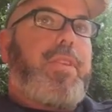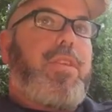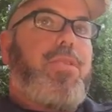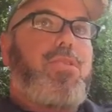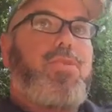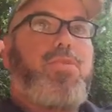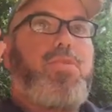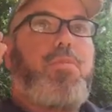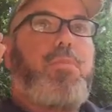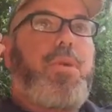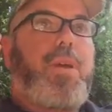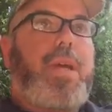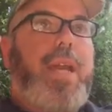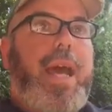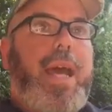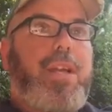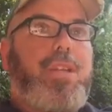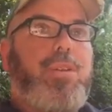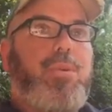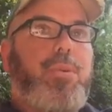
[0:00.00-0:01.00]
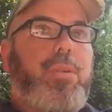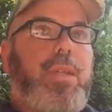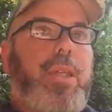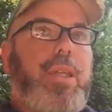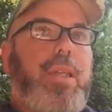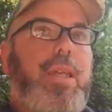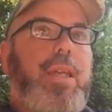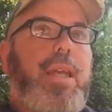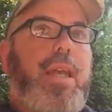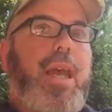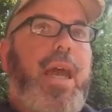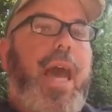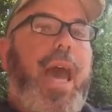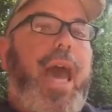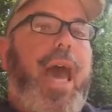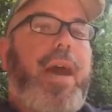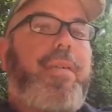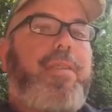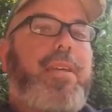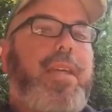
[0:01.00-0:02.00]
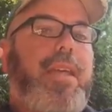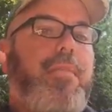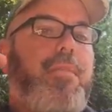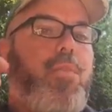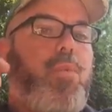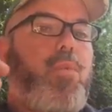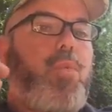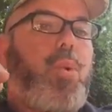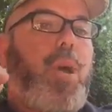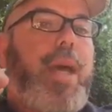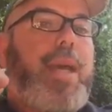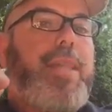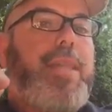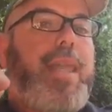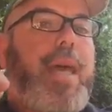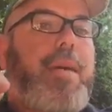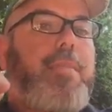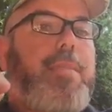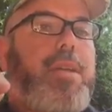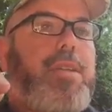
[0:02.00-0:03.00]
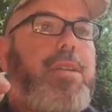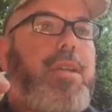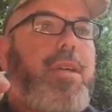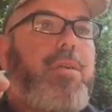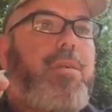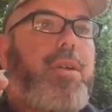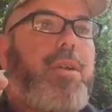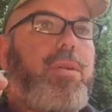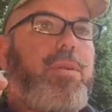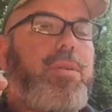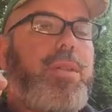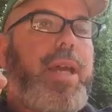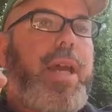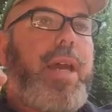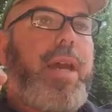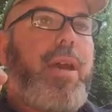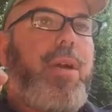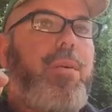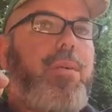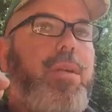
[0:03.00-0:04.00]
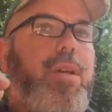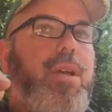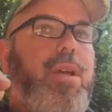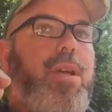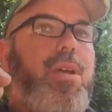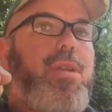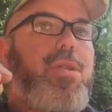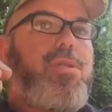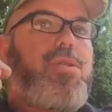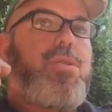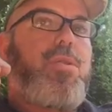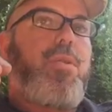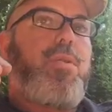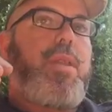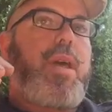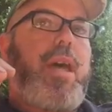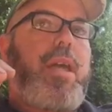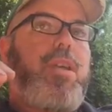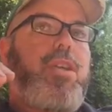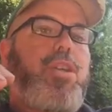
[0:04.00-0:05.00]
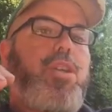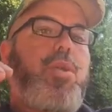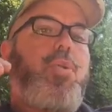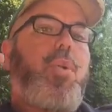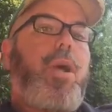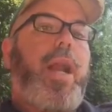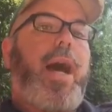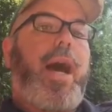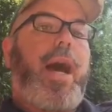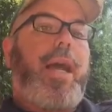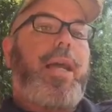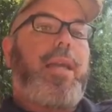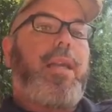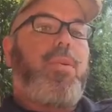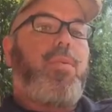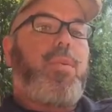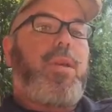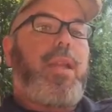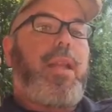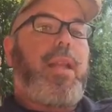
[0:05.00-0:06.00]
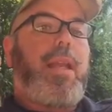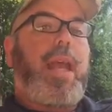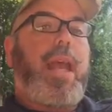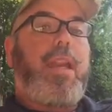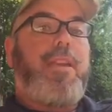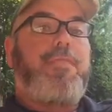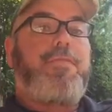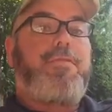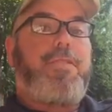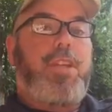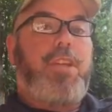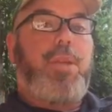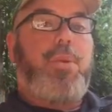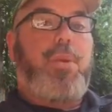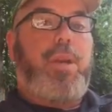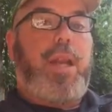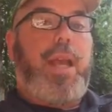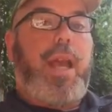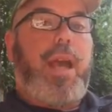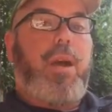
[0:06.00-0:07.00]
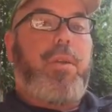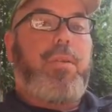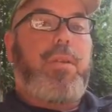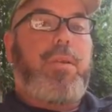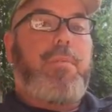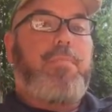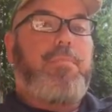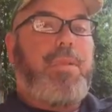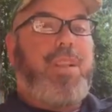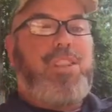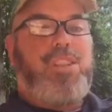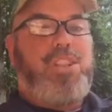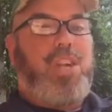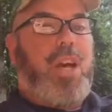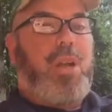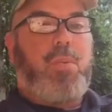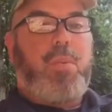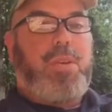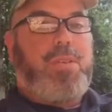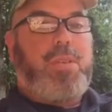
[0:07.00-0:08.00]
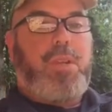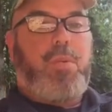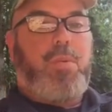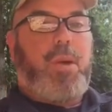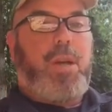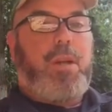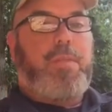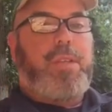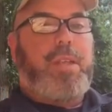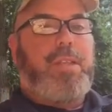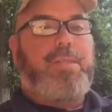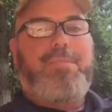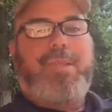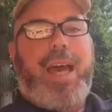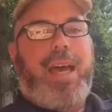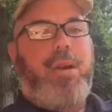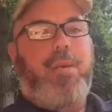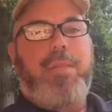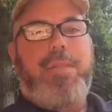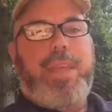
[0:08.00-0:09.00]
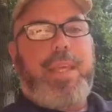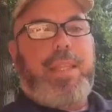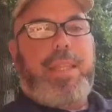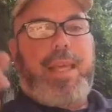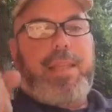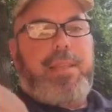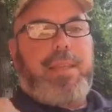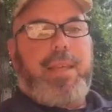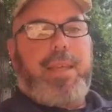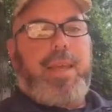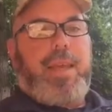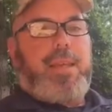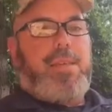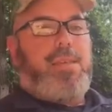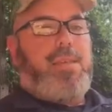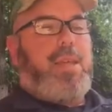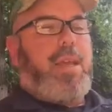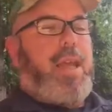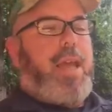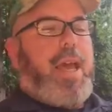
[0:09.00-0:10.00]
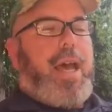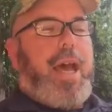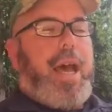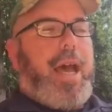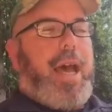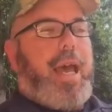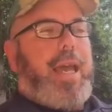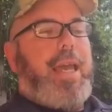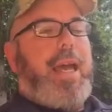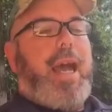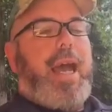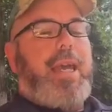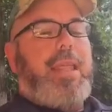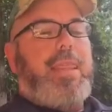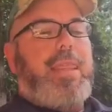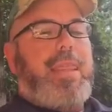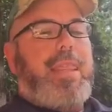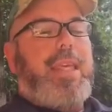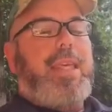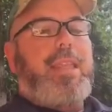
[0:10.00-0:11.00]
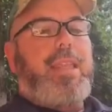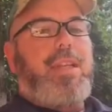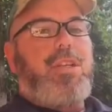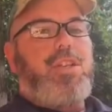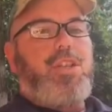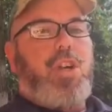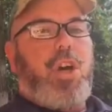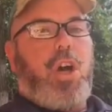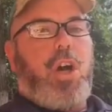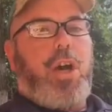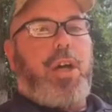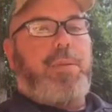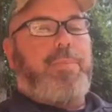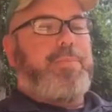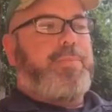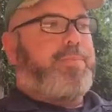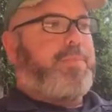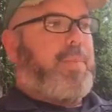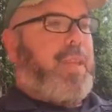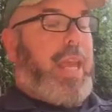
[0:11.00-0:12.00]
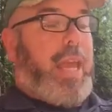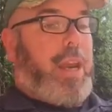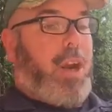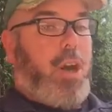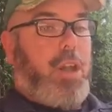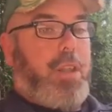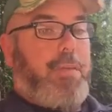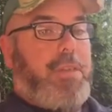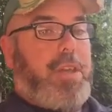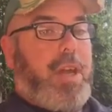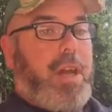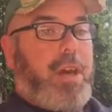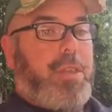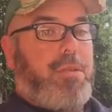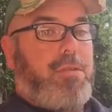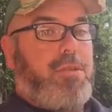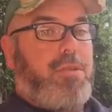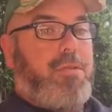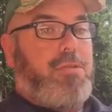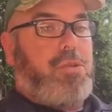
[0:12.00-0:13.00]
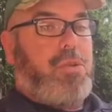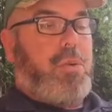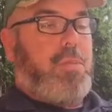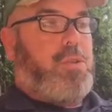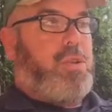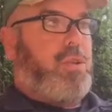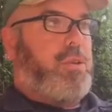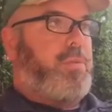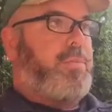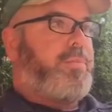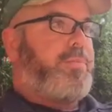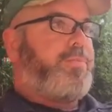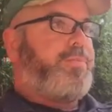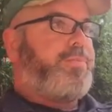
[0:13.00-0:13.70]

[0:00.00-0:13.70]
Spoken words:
supernaturally having him write that material down so that you and I can read it and figure it out? But John wasn't aware of it. I don't think that's the case. I think that John and all of the authors of Scripture